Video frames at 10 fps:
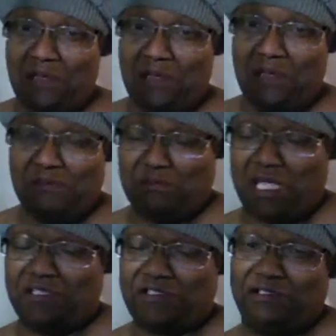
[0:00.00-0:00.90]
make
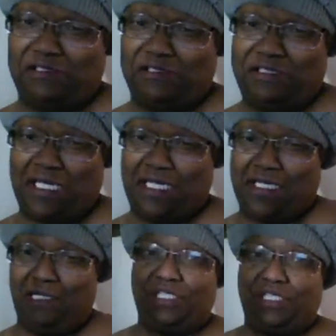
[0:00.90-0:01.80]
sure that put
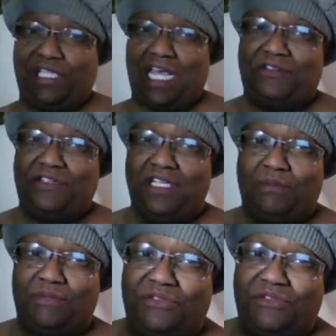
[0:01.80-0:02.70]
that
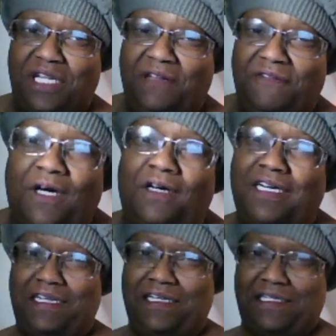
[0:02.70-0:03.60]
WD-40 in them.
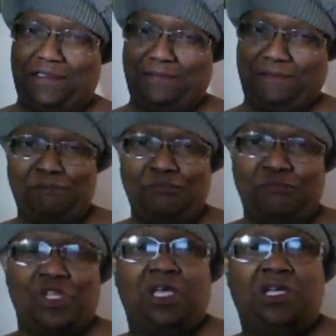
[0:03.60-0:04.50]

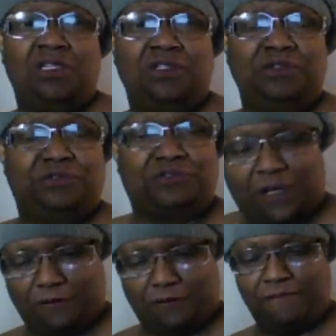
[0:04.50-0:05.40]
So
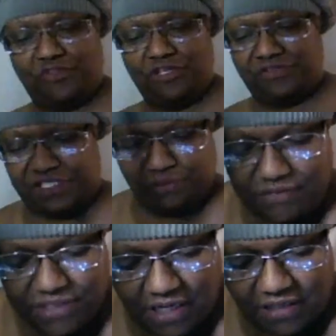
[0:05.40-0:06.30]
this is what I
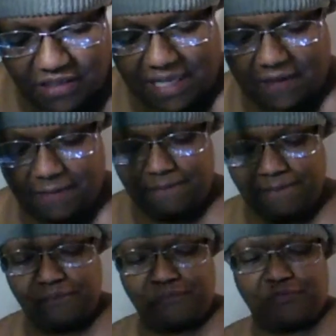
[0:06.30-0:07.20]
was talking about.
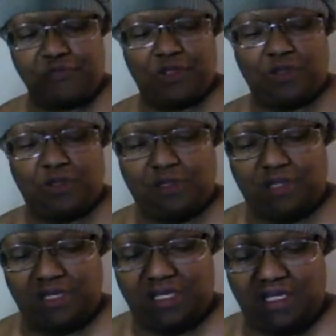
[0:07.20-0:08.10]

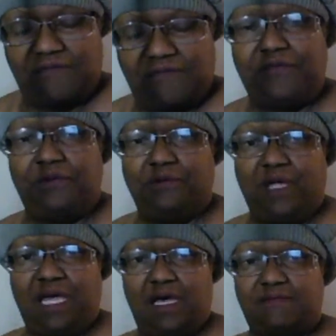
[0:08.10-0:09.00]
If you
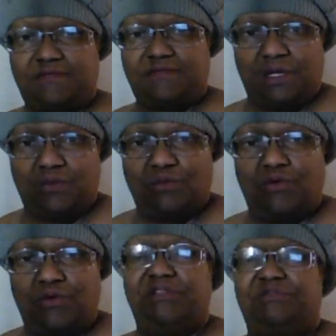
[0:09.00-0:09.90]
have
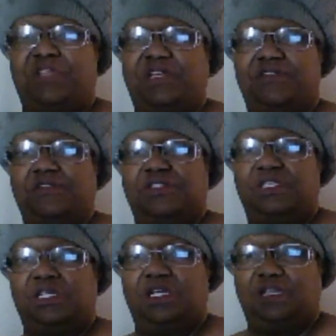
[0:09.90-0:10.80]
someone that's
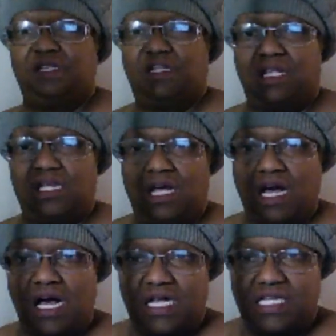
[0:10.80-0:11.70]
in the
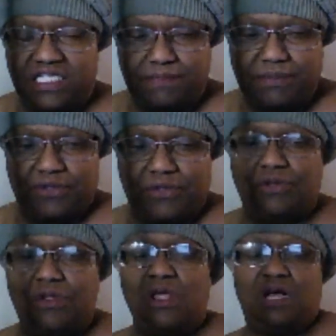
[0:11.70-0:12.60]

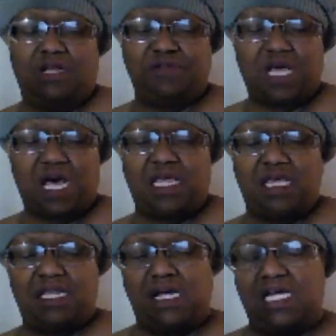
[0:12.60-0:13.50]
hospital, or not
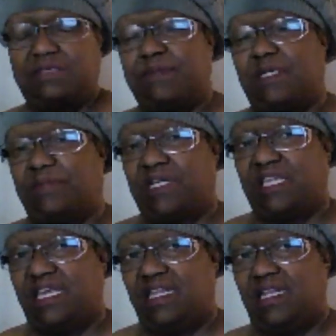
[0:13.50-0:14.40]
in the hospital,
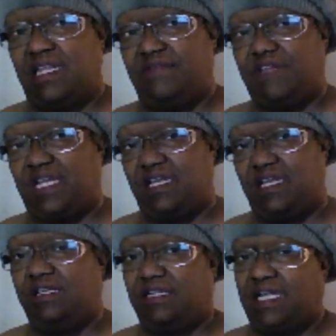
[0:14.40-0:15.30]
but in living
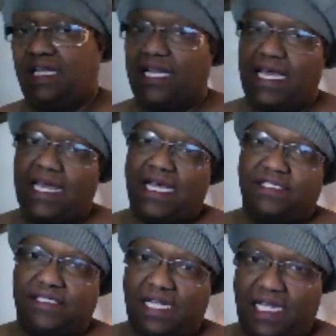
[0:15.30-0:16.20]
into their
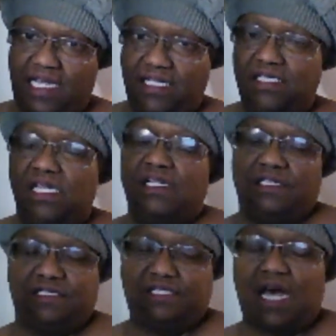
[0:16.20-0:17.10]
last days,
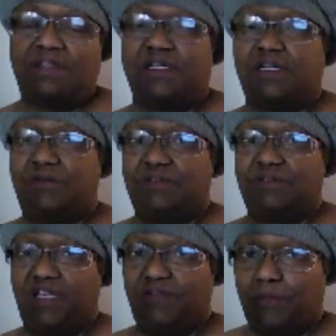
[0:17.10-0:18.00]
the doctor don't
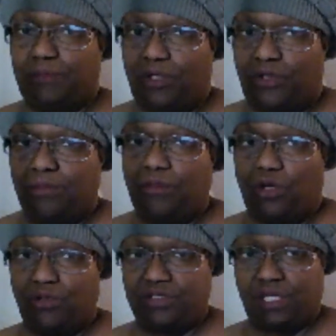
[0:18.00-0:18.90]
give up on them.
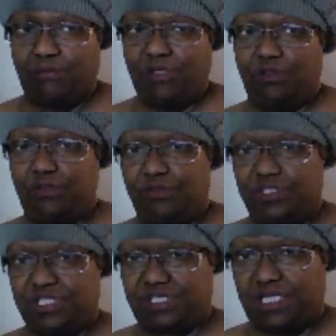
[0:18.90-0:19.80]
Only thing we're gonna do
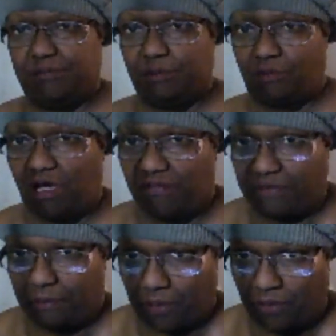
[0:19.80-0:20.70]
is just keep them
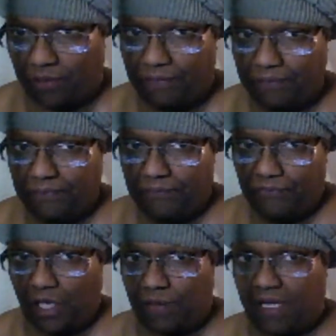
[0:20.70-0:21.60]
comfortable.
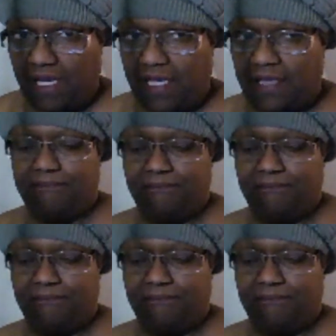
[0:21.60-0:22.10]
All right,